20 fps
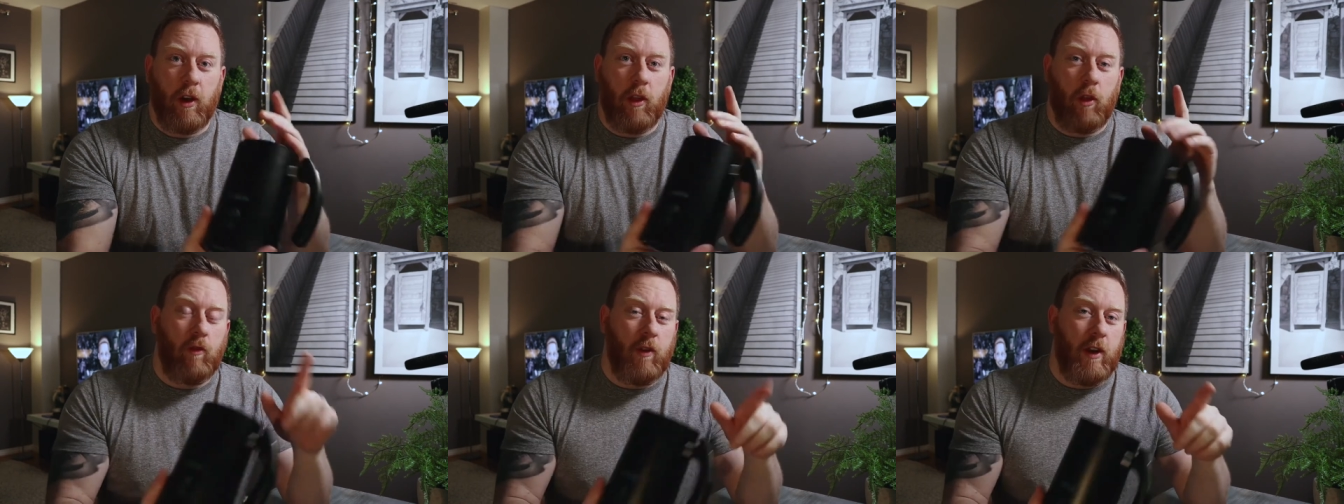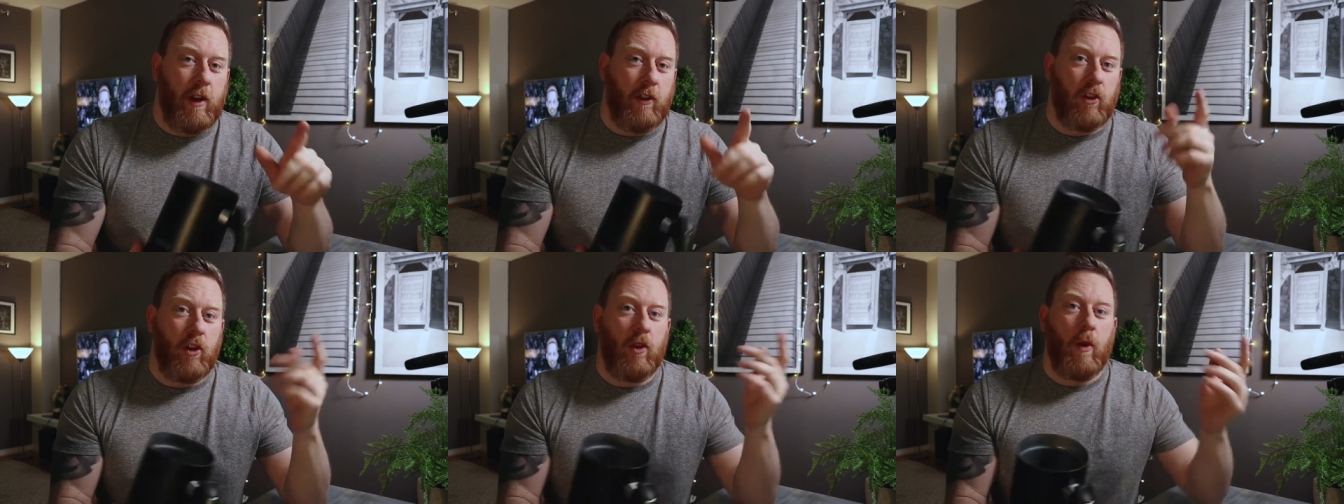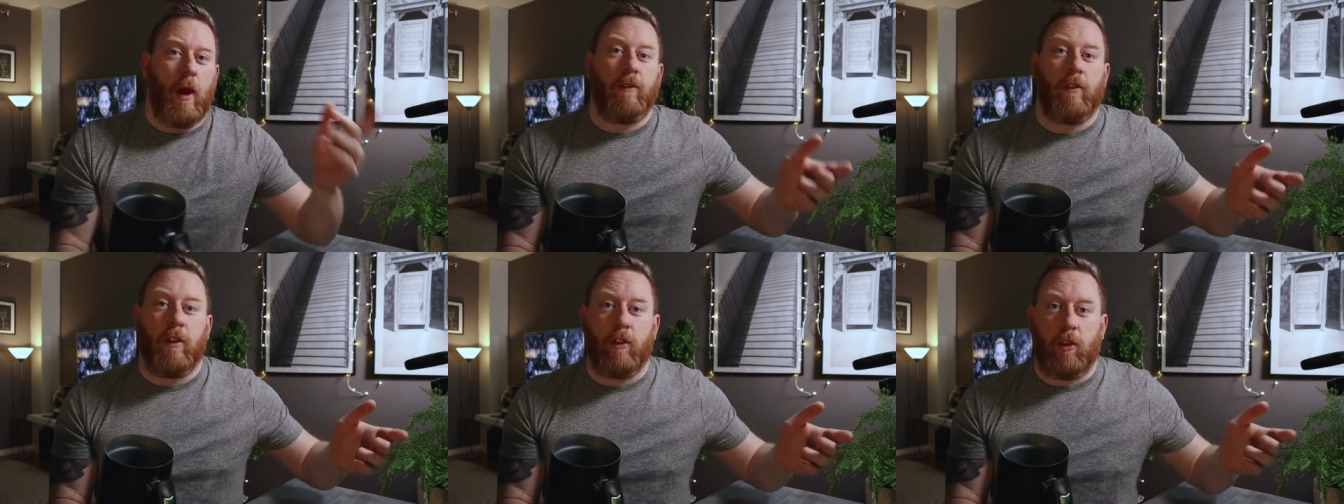And the reason you
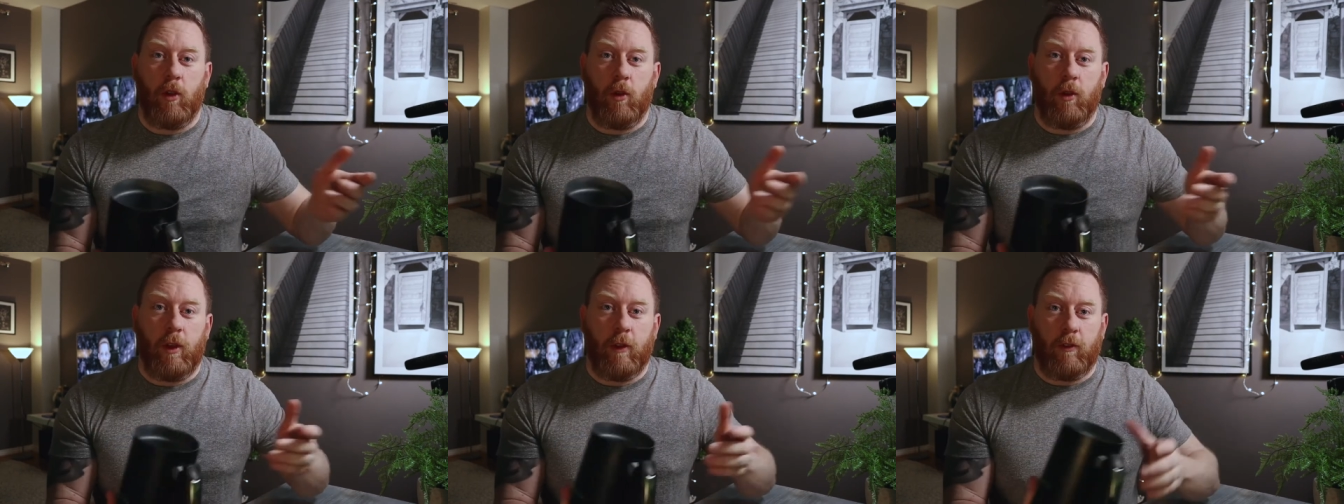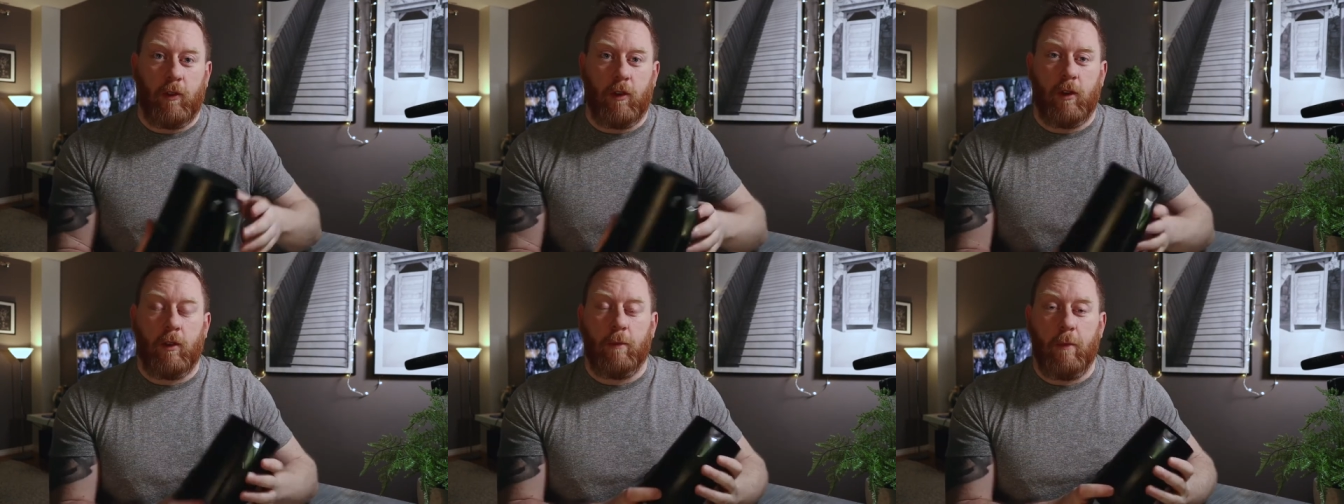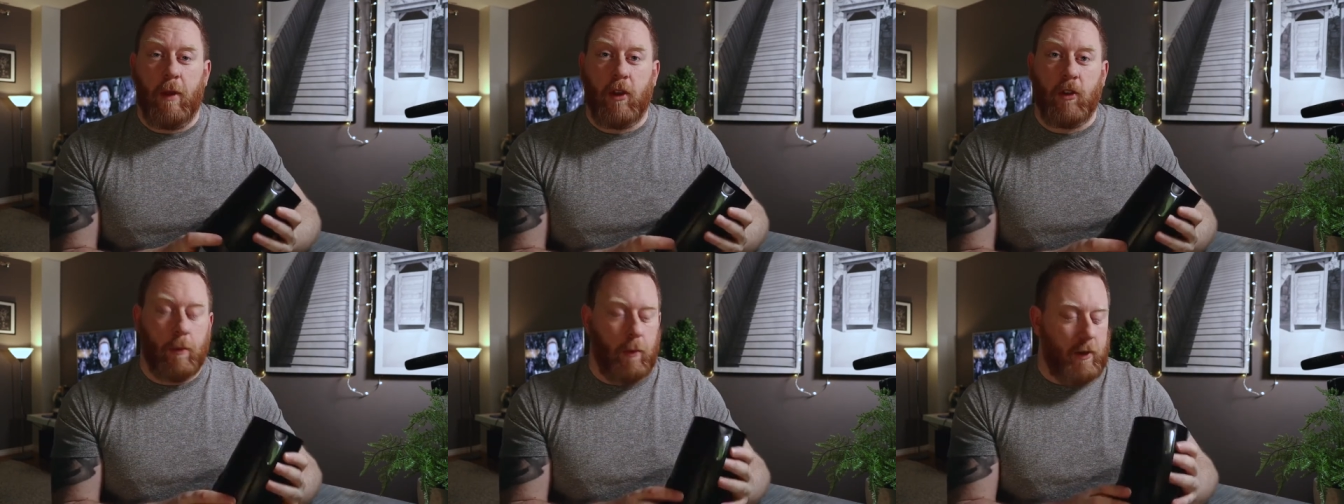have the two different
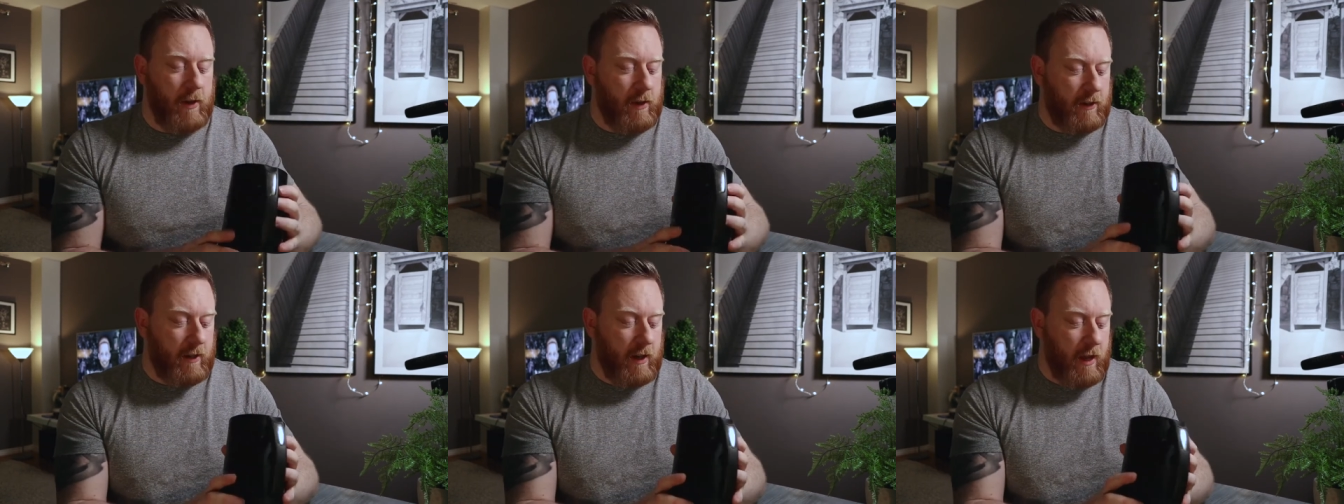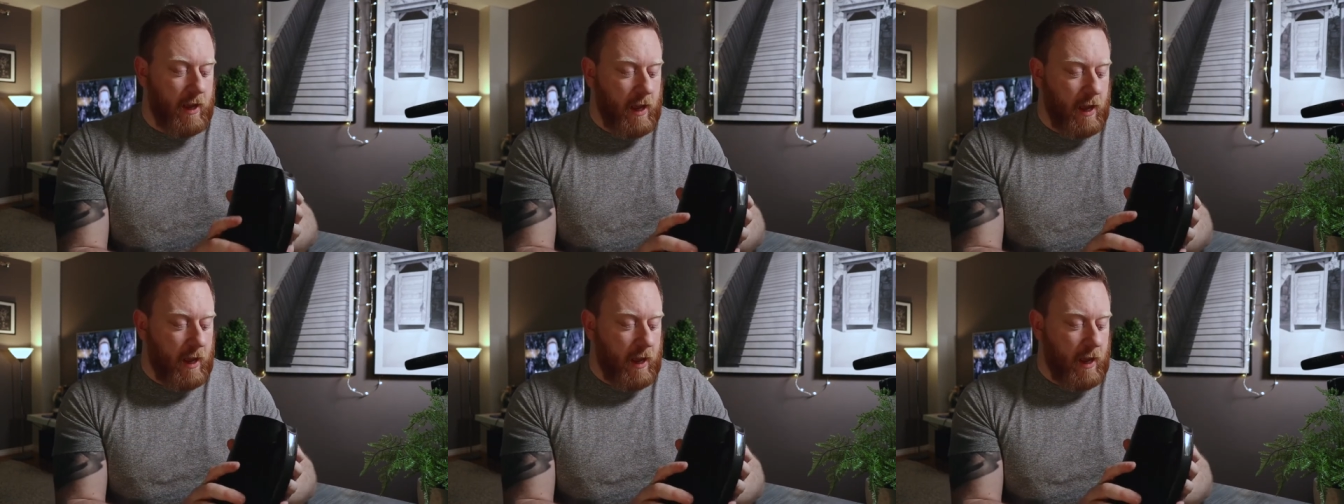measurements